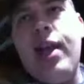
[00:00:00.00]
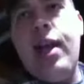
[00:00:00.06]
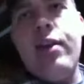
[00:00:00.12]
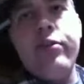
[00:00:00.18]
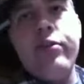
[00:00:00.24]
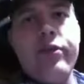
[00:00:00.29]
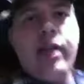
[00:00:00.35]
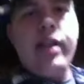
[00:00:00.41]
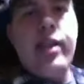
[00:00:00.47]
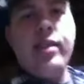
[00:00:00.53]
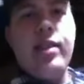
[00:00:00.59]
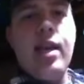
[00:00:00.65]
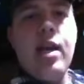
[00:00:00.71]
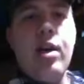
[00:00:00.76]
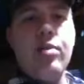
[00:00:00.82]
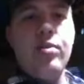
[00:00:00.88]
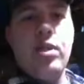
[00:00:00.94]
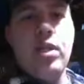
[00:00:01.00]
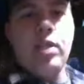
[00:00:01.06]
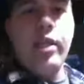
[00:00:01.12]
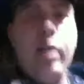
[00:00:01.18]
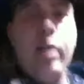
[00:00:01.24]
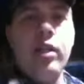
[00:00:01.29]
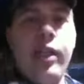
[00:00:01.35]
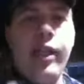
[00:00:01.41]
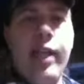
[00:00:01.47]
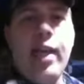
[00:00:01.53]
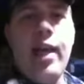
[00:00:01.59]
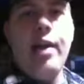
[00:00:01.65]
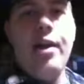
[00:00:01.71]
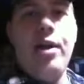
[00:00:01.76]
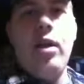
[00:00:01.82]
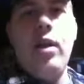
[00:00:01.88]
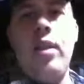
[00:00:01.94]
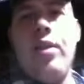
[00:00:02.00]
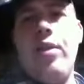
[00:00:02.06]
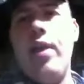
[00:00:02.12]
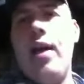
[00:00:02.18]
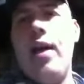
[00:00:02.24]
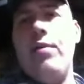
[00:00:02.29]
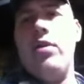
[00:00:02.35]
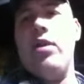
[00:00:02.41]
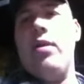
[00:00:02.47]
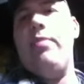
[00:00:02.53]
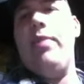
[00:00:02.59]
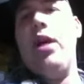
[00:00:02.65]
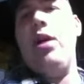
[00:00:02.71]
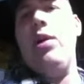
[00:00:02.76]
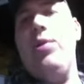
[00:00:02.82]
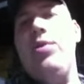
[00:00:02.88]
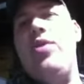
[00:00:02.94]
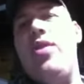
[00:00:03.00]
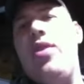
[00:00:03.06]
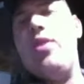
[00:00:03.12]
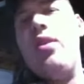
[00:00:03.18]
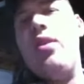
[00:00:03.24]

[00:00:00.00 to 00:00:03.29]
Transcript: that right down to nearly an idle, that was about,